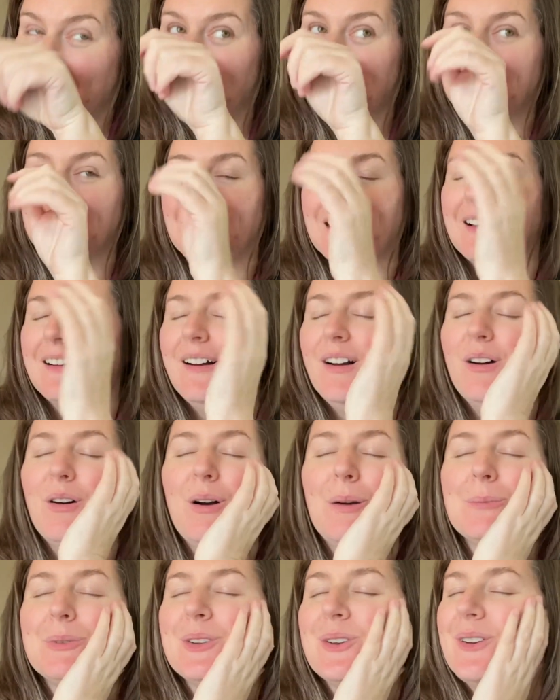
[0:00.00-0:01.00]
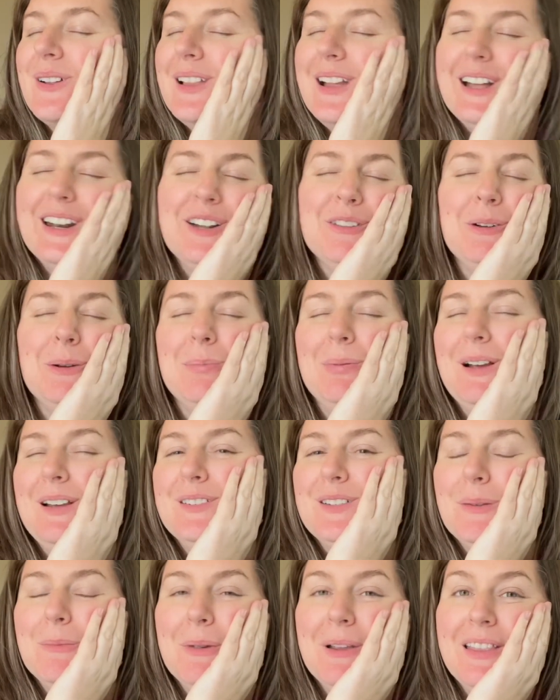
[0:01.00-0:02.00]
I'm like, oh, I'm so glad I
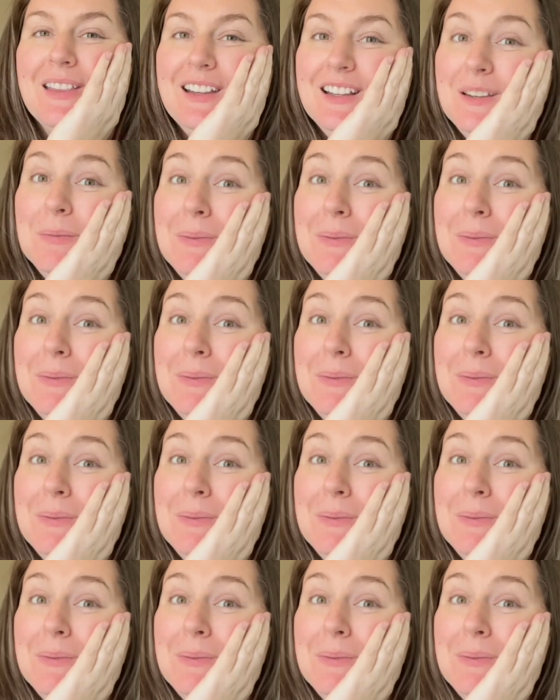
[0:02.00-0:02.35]
replaced all my, and this has